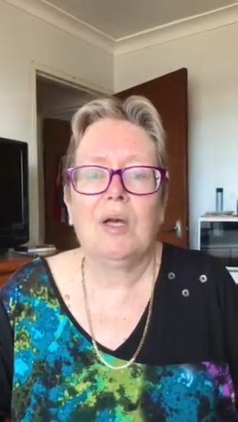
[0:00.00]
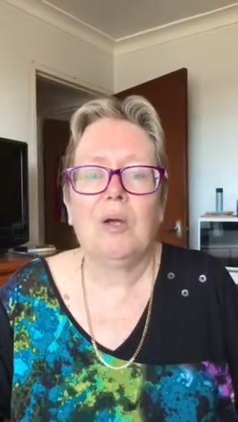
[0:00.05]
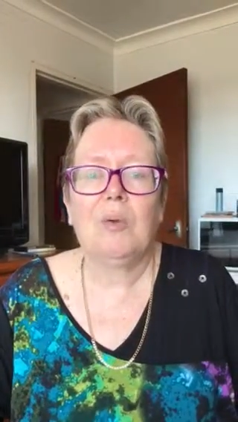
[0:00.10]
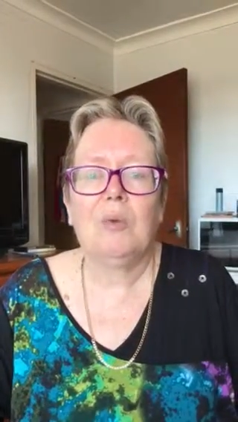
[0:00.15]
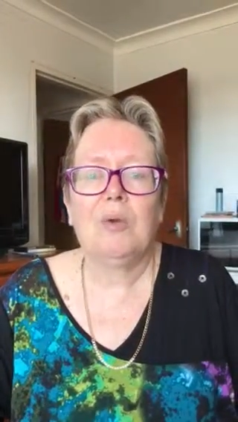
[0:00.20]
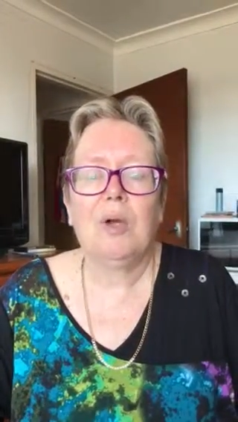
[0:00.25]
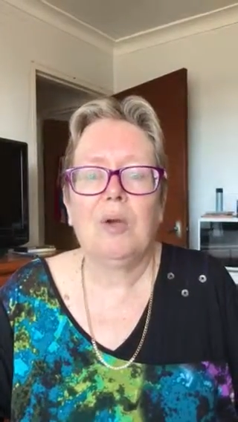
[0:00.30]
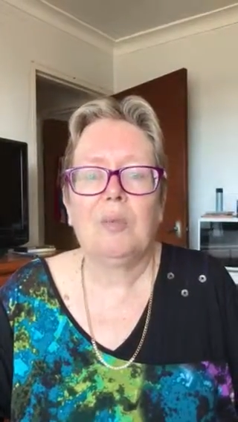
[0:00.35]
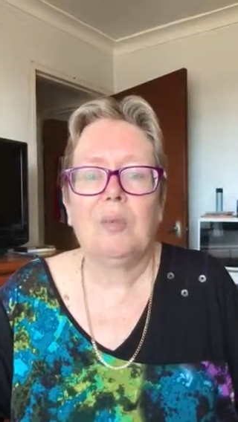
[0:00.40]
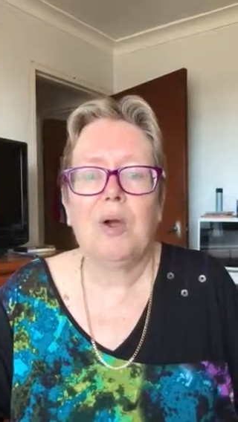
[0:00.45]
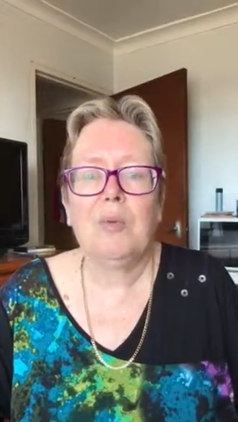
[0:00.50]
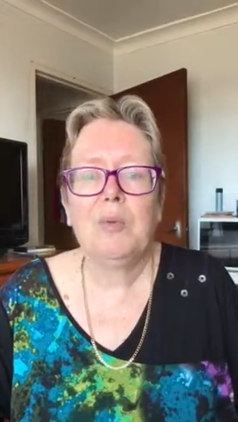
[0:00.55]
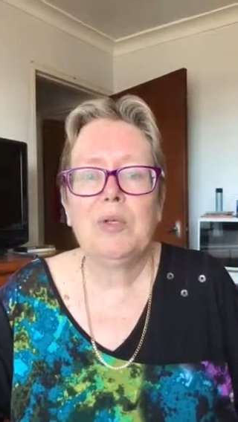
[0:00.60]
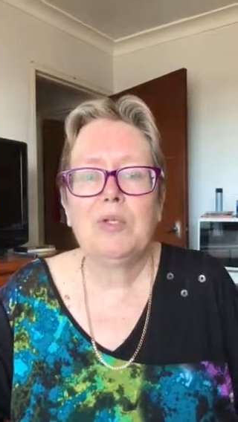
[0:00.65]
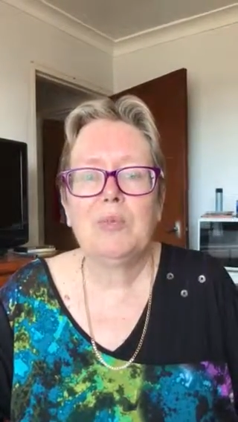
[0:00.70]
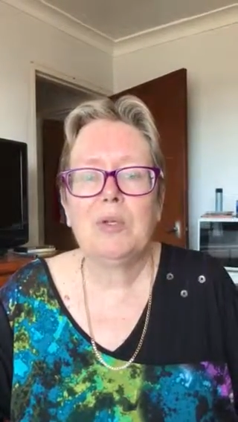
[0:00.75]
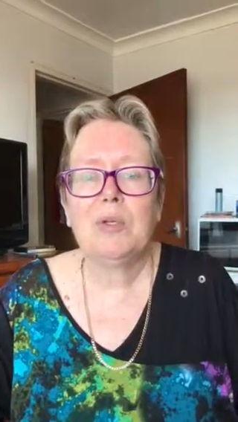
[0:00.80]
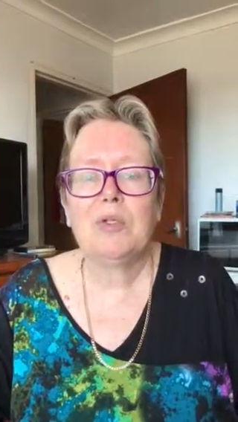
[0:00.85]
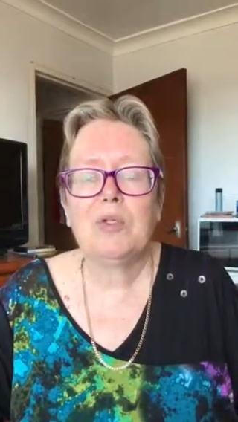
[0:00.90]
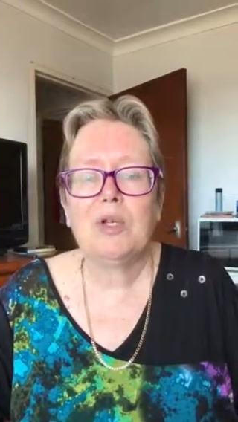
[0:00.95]
I, I
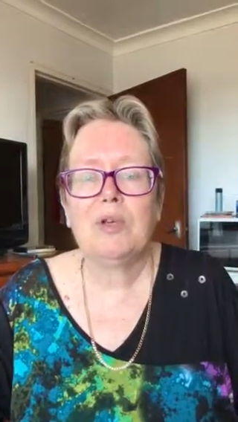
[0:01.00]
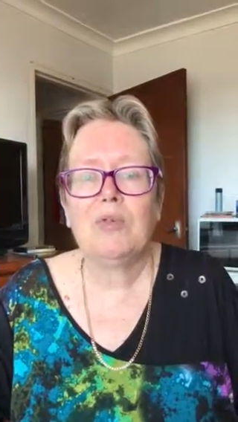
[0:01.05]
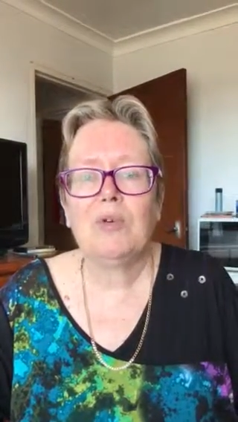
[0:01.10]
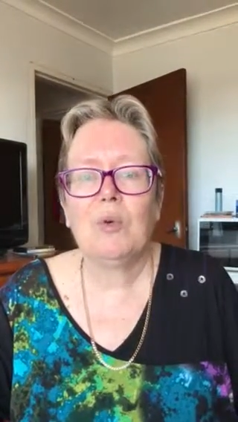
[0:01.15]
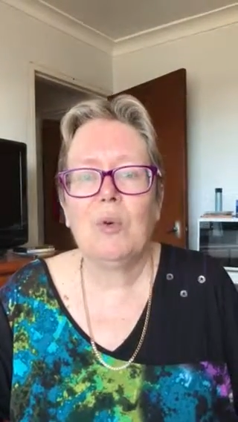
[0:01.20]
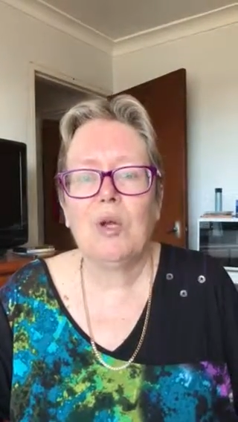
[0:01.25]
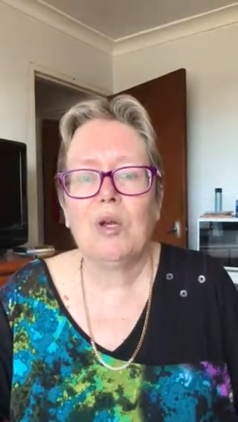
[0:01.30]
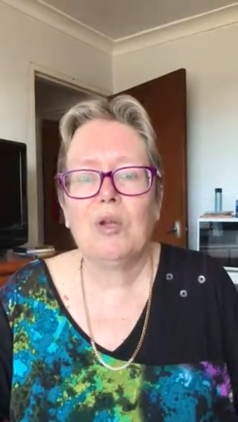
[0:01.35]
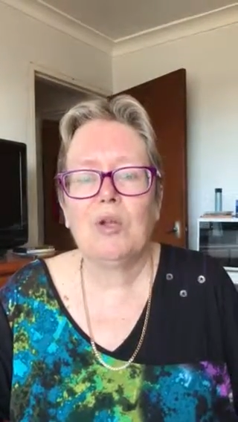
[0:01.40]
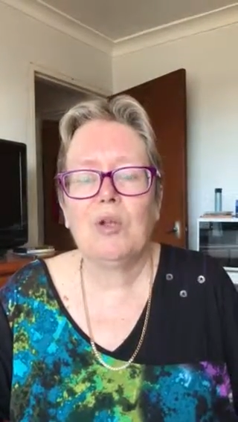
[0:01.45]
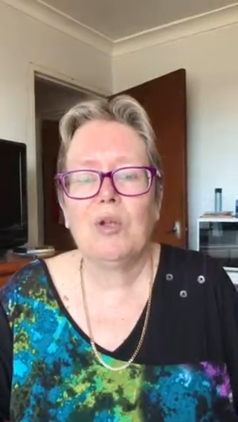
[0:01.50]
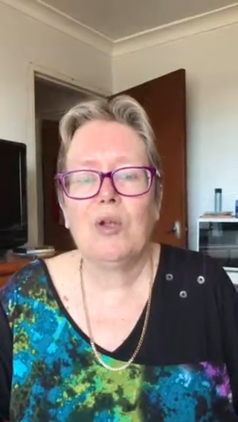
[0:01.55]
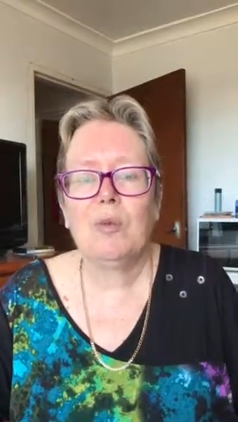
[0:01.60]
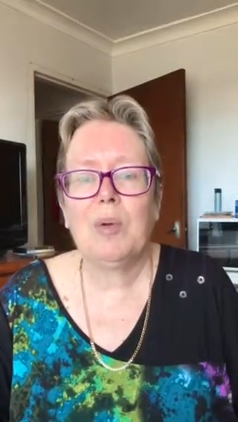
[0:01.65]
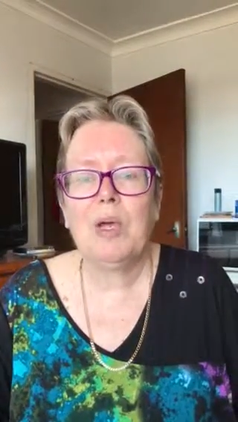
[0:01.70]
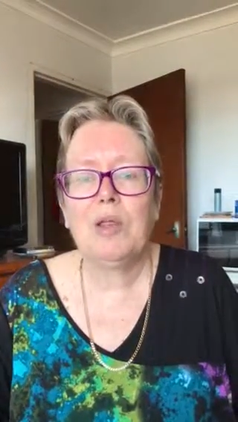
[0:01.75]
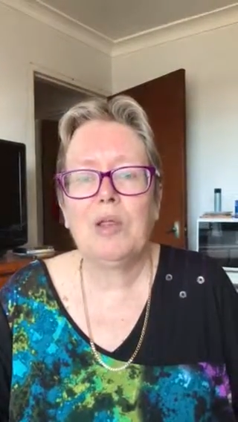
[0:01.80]
promised myself I wanted to help